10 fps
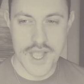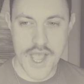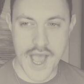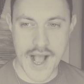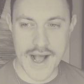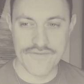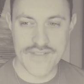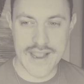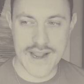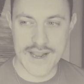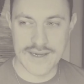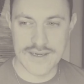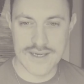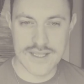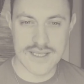And then
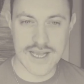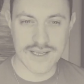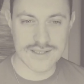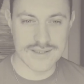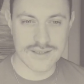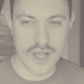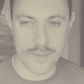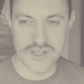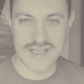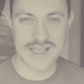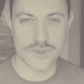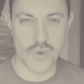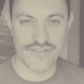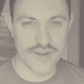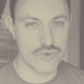the next couple of days, we feel
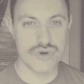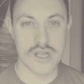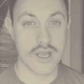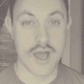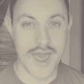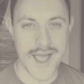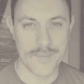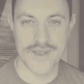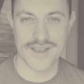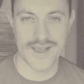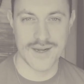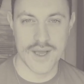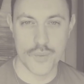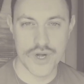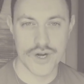really unhappy again. And
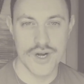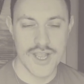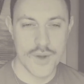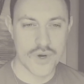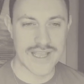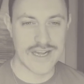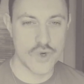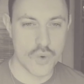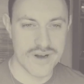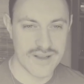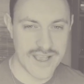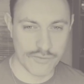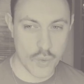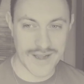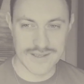we're getting nowhere in life. Why
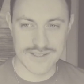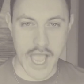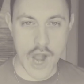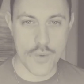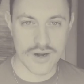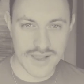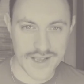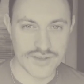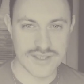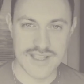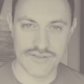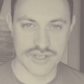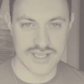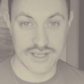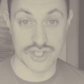does our life never take
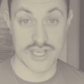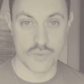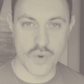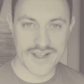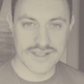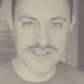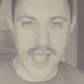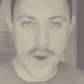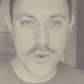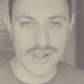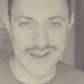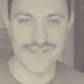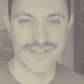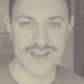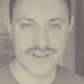shape? Why does our life
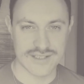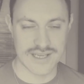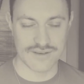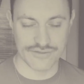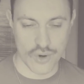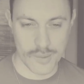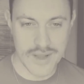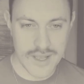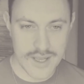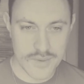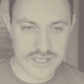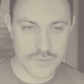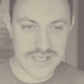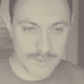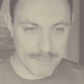never take form? Because we
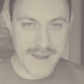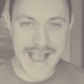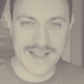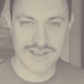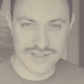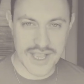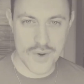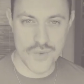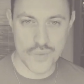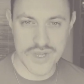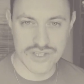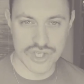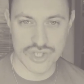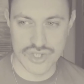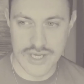keep backing down. We just
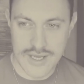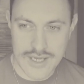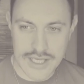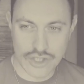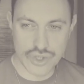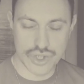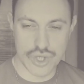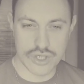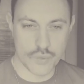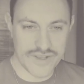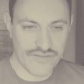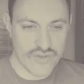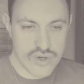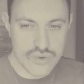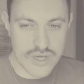we feel
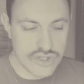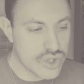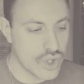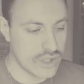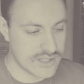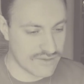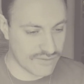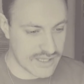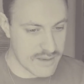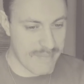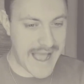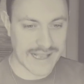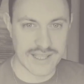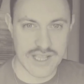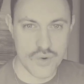intuitively the back
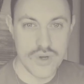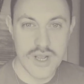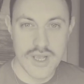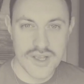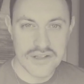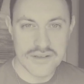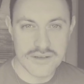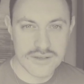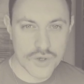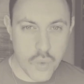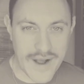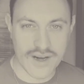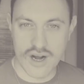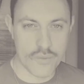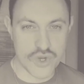down quicker, and
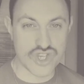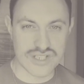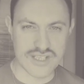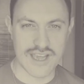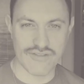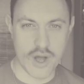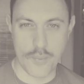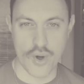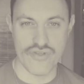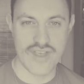we just give up on that.